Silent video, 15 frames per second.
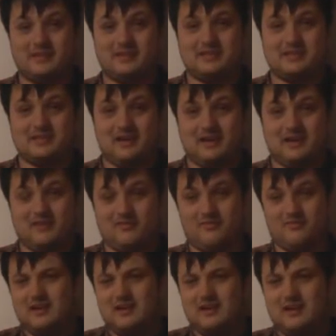
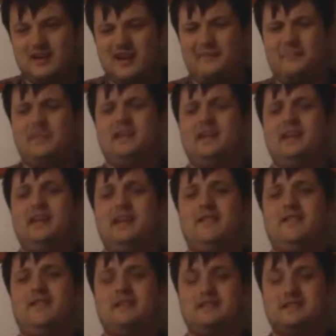myself. I
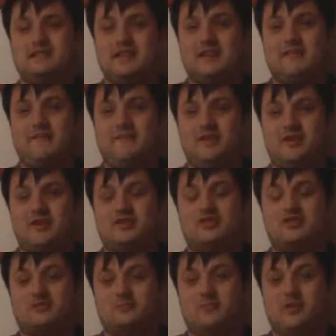believe this is the
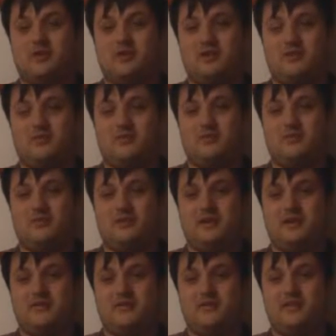first spoiler movie
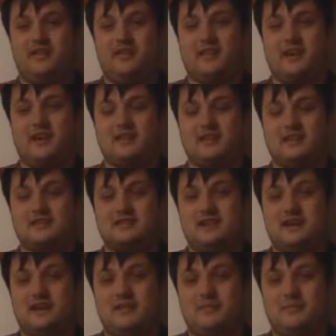review where that has
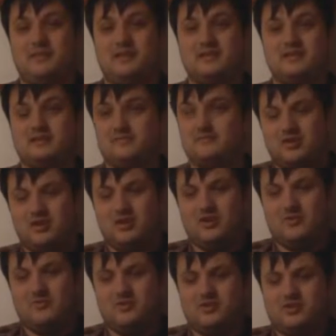happened.
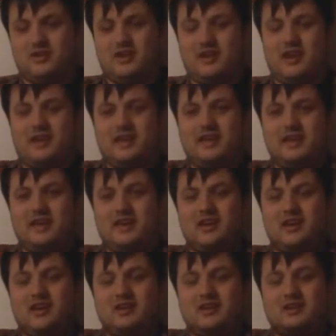But yeah, King
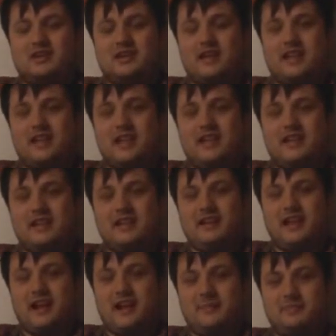Kong
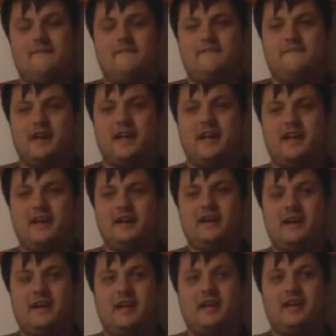kidnapped Fay
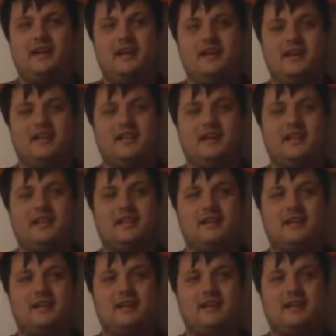Wray yet
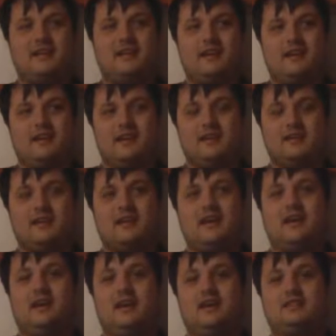again and
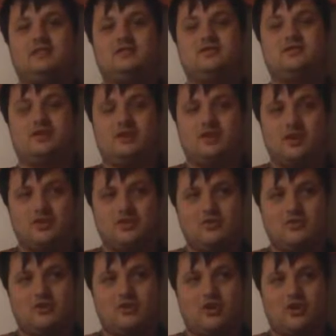gets her to
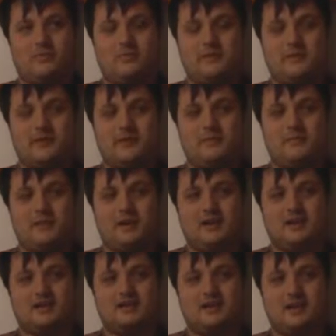the top of the
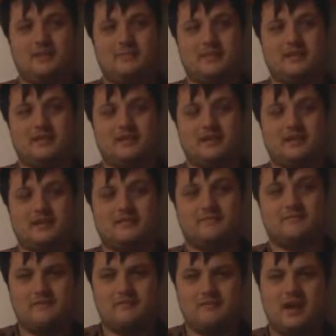Empire State Building.
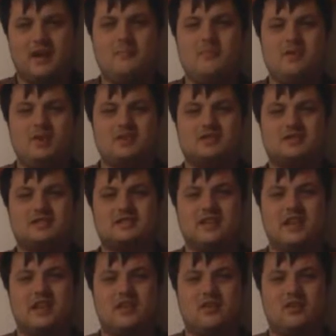I must
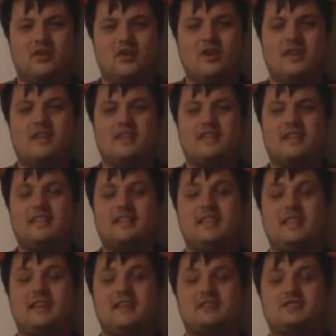say though, that I
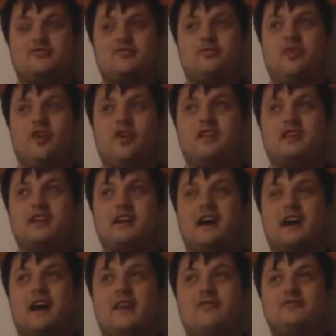think it's fucking
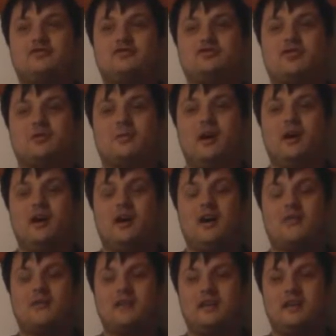awesome
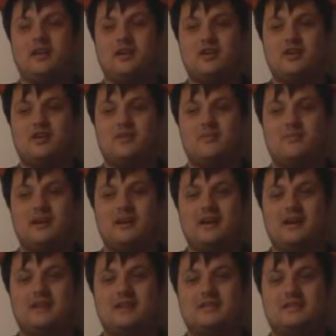how King Kong
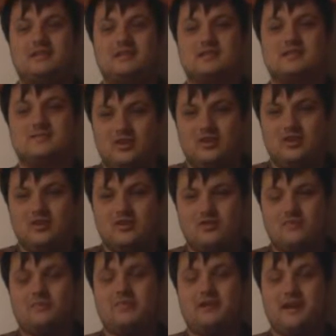managed
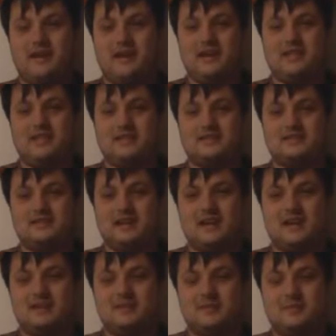to break the
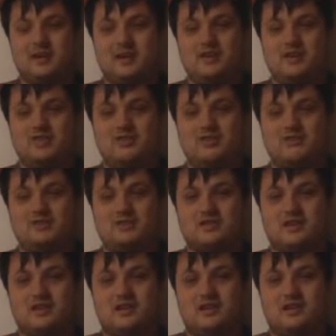chains made out of
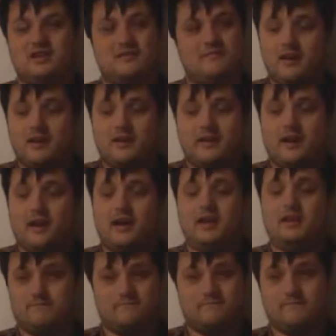steel.
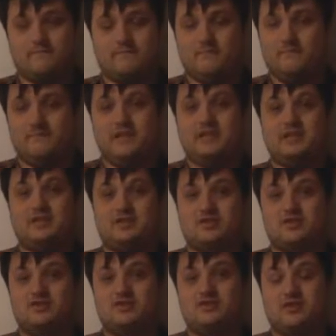That beast
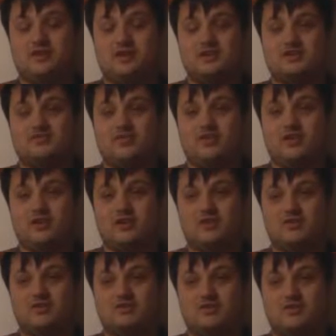sure is
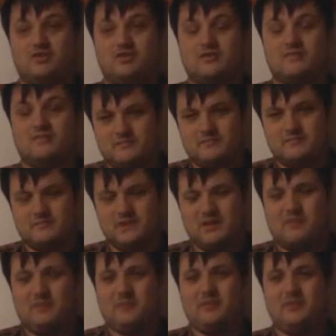fucking strong.
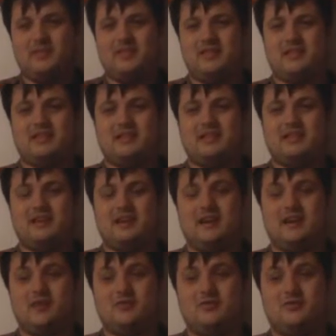Now people think that
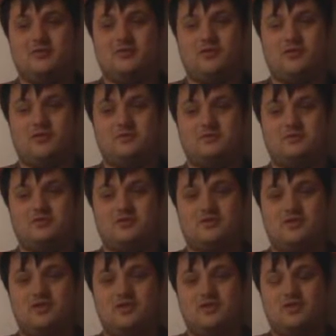they're out of
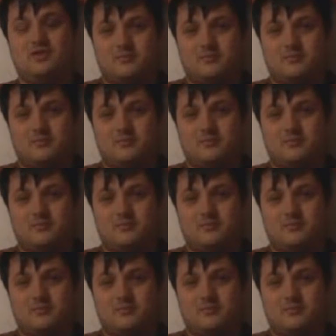option,